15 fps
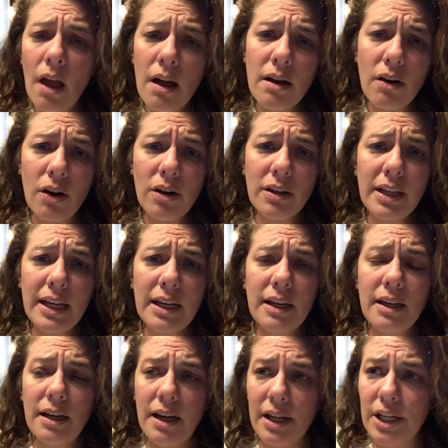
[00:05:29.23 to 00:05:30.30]
garlic,
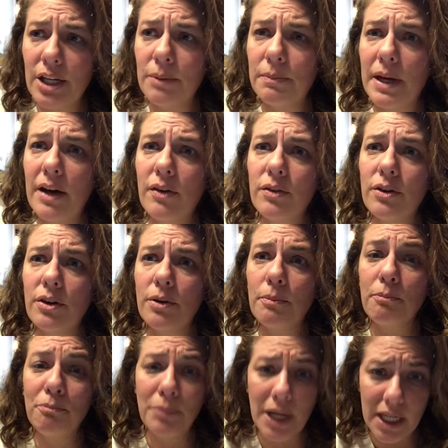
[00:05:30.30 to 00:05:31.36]
onion powder,
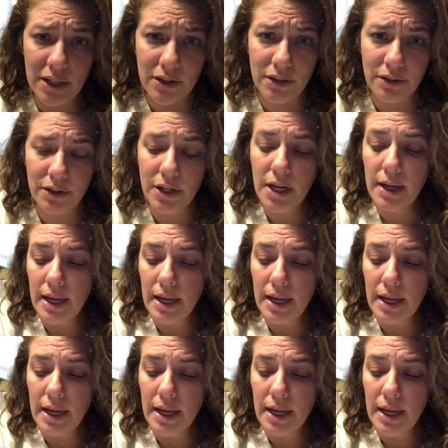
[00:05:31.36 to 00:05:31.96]
butter,